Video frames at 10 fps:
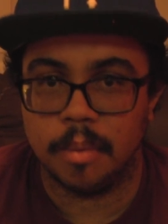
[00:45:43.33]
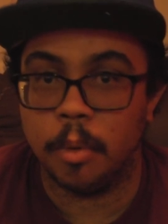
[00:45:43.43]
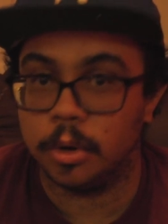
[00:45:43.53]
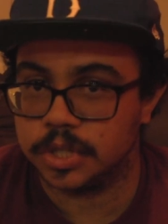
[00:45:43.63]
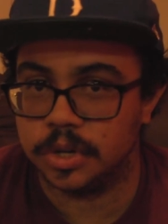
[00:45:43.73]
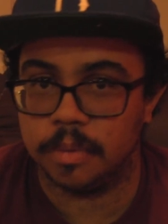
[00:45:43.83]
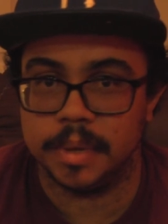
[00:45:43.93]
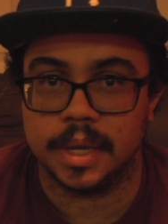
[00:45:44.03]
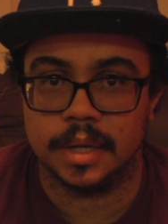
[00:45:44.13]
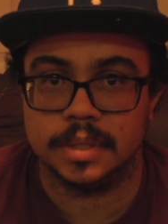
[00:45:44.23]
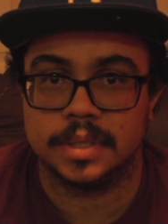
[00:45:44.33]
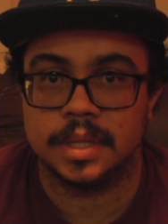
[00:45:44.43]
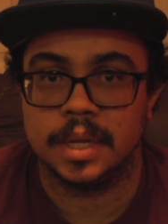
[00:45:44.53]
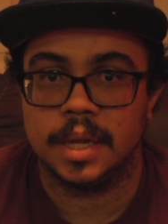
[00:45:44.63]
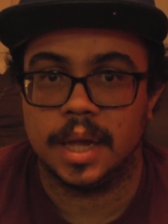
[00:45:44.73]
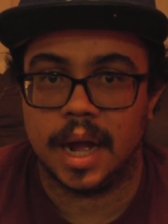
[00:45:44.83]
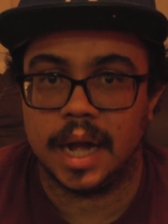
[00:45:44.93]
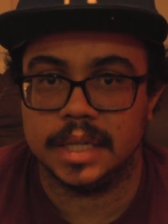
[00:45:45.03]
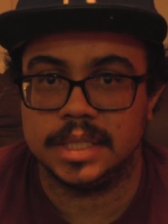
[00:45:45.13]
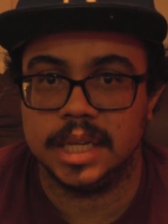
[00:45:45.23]
emotional, because
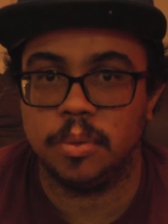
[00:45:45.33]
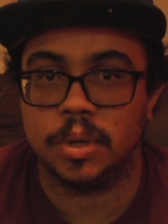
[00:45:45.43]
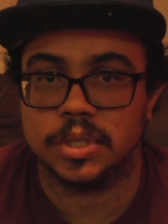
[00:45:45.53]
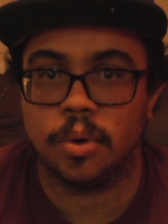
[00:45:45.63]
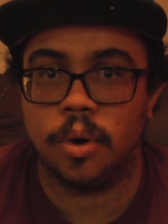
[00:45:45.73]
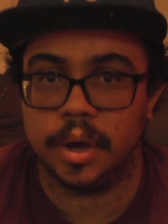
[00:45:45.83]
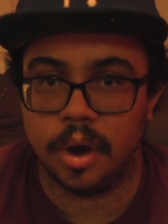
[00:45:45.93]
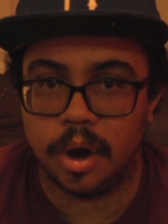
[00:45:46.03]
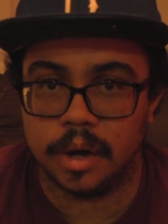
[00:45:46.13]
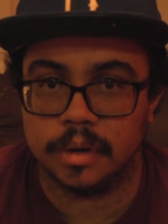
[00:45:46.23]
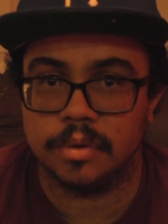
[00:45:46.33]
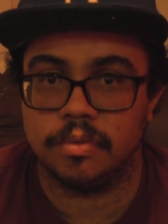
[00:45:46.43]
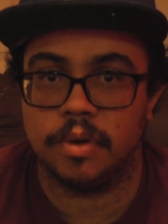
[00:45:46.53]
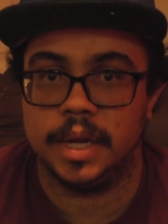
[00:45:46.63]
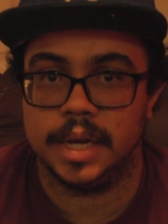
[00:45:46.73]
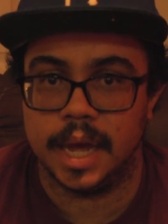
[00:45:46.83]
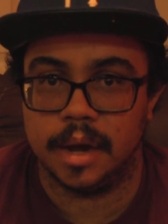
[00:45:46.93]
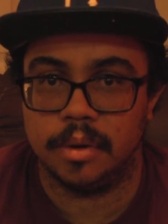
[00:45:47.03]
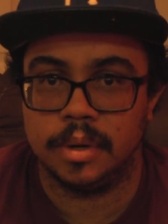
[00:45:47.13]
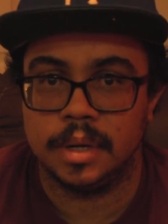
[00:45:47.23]
I see what's going on right
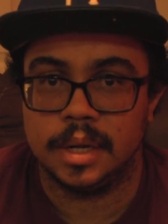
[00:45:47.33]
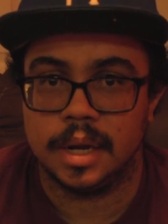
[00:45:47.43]
now.